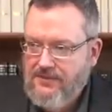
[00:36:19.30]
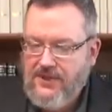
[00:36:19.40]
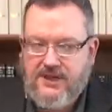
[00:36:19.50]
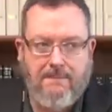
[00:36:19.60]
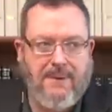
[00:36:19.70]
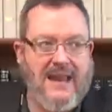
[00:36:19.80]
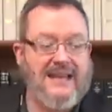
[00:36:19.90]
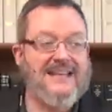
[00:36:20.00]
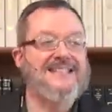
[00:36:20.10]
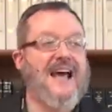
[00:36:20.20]
The
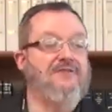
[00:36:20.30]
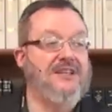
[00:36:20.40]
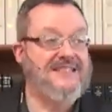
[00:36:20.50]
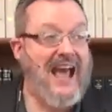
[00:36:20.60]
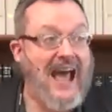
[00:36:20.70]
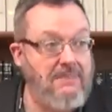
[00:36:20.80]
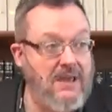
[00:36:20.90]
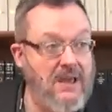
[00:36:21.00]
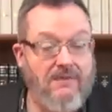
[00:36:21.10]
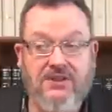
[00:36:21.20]
debate is not the
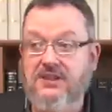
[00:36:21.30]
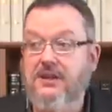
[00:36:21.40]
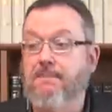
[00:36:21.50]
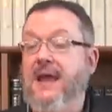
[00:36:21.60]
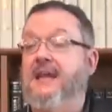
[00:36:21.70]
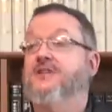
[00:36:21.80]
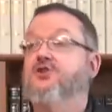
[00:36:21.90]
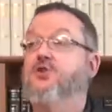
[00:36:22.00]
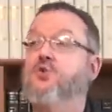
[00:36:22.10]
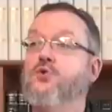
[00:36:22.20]
timing of it, the debate
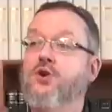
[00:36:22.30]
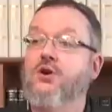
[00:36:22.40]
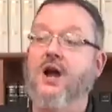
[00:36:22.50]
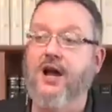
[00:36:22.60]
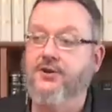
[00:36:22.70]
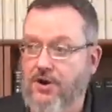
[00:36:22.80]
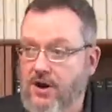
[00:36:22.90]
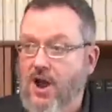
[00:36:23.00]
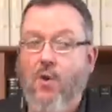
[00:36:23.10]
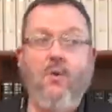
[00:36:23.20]
is who you're
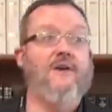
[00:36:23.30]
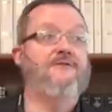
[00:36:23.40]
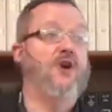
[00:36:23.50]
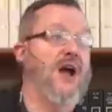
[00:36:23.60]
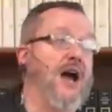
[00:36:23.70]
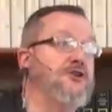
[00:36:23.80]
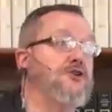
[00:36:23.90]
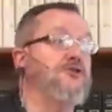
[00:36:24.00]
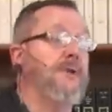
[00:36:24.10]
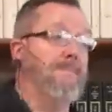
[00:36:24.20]
under. Well, if you're
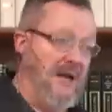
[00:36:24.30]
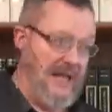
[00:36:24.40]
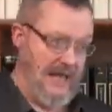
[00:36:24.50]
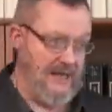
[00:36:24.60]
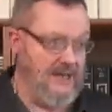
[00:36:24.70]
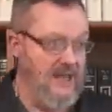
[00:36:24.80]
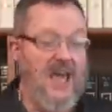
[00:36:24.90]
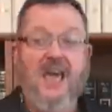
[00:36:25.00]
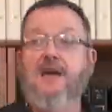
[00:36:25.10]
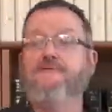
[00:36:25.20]
under the blood,
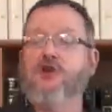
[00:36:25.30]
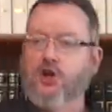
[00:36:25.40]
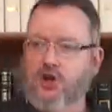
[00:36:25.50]
if you're